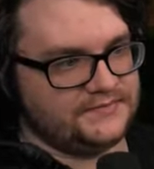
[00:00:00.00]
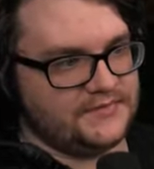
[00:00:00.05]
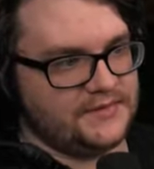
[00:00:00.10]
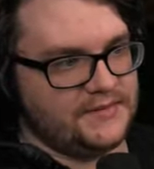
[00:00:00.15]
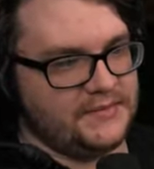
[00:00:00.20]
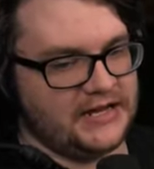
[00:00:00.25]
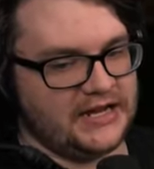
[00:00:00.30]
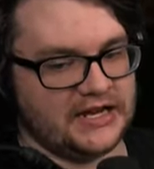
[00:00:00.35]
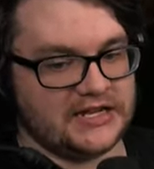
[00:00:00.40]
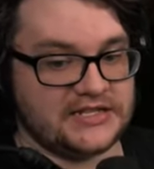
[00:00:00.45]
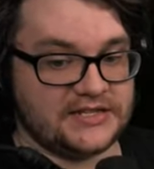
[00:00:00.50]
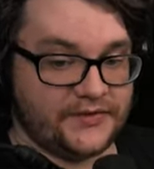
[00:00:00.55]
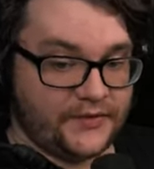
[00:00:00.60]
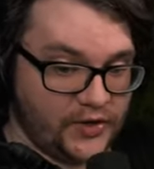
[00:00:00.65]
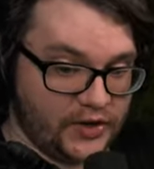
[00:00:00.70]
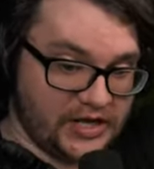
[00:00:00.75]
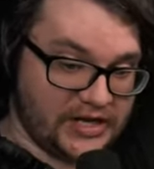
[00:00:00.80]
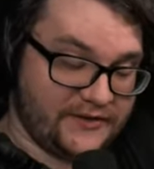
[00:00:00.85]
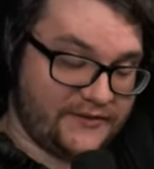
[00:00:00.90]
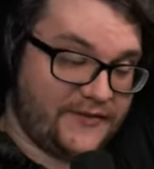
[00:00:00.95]
Because if you
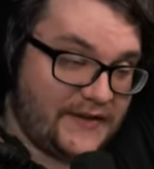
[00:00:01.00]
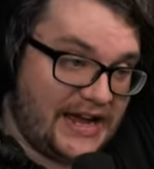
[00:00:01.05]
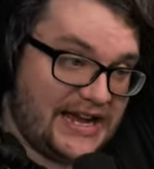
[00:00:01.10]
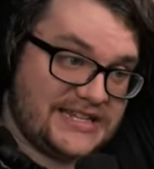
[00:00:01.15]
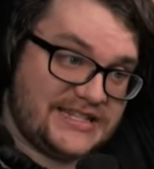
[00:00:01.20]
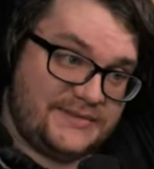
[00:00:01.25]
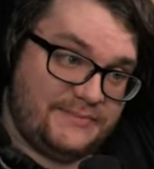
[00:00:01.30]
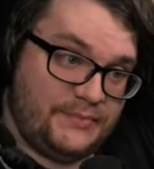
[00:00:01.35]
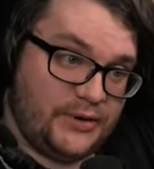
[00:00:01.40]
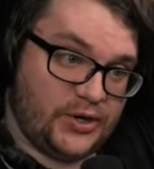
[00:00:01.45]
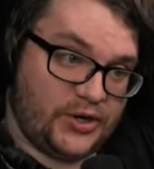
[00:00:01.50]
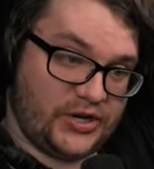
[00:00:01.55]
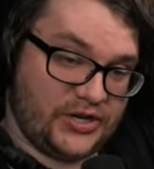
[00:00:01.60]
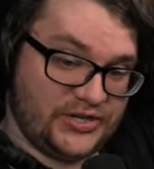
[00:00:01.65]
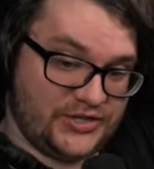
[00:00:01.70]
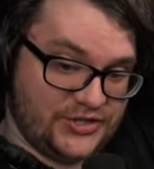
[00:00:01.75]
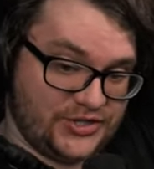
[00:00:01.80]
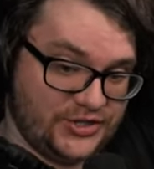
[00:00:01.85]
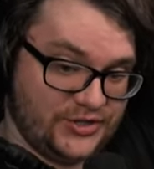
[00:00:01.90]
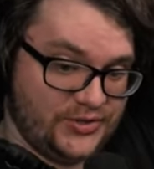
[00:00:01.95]
get a fast Birkin
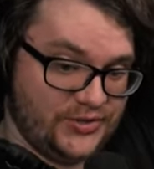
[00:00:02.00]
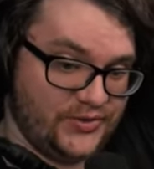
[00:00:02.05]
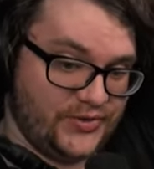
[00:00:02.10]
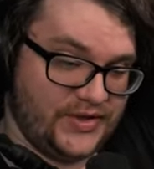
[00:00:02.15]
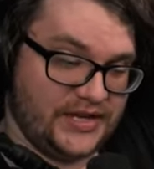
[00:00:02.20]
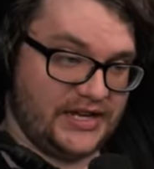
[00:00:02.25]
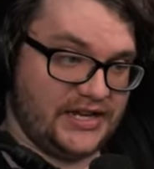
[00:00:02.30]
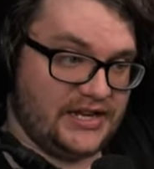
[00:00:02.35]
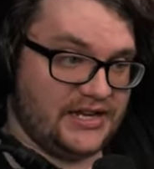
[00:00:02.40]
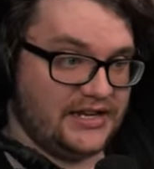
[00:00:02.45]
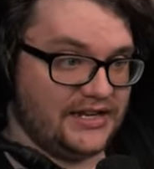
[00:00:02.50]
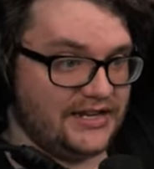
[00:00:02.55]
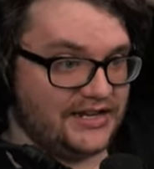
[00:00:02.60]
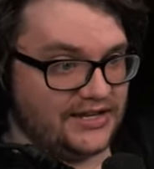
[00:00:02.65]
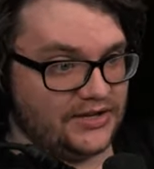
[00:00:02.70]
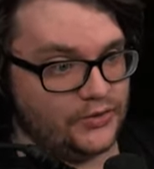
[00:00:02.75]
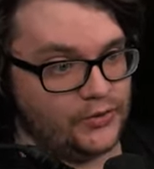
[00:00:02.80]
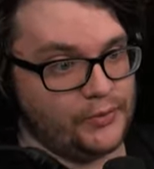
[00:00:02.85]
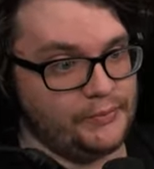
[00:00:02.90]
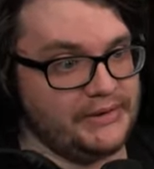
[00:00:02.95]
2, then
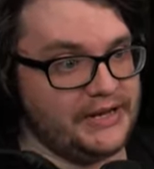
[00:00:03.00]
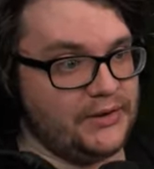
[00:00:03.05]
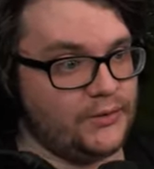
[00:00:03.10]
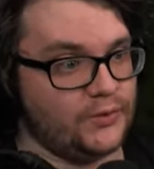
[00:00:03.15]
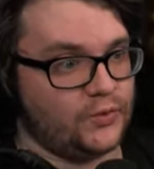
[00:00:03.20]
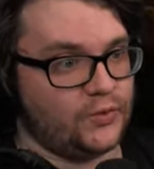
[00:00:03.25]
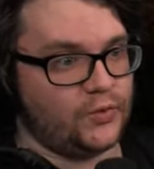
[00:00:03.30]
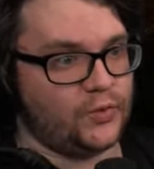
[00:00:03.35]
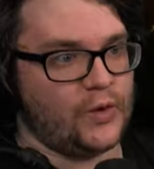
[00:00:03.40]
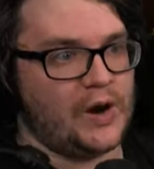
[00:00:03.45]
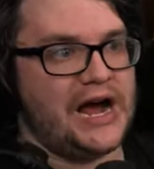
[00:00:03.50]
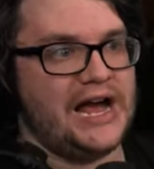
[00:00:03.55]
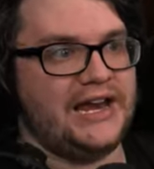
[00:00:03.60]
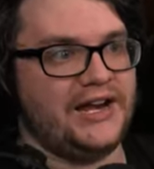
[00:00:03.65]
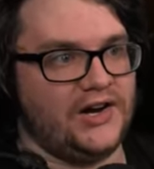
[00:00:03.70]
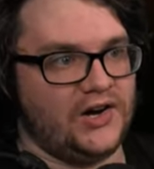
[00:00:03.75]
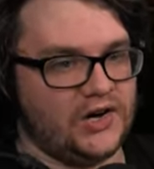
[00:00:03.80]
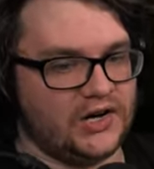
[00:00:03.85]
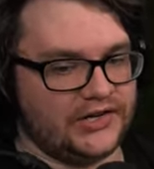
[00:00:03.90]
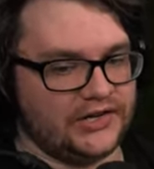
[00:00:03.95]
he will be right
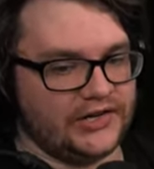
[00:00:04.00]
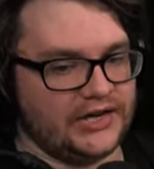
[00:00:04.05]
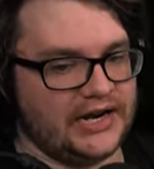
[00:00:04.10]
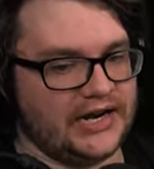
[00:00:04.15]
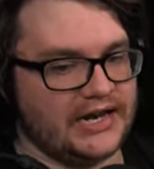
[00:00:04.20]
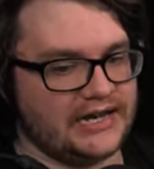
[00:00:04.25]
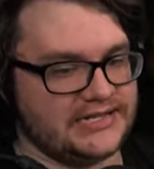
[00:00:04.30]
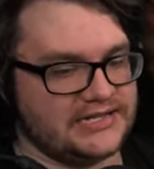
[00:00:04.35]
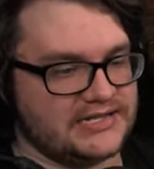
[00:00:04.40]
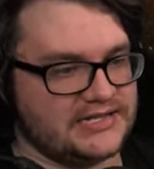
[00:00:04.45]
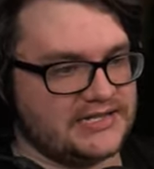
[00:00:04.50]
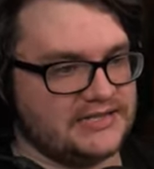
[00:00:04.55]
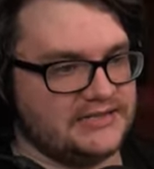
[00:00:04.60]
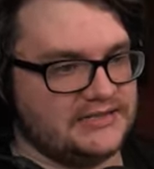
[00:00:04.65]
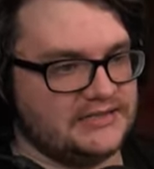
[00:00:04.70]
on your ass.